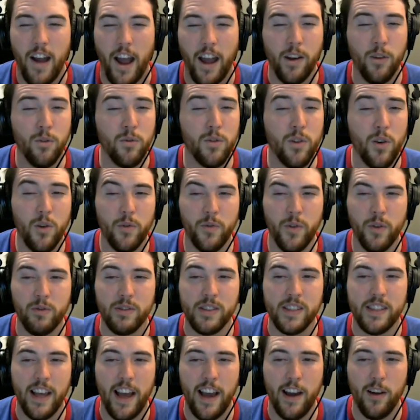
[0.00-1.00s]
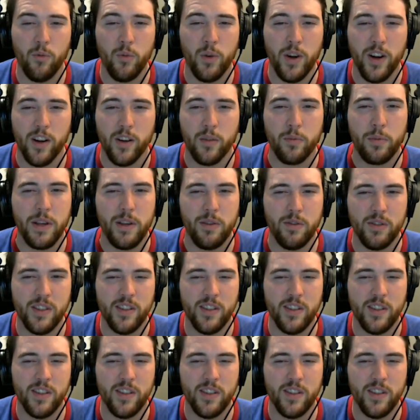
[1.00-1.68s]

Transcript: I don't know if it was that weird, but you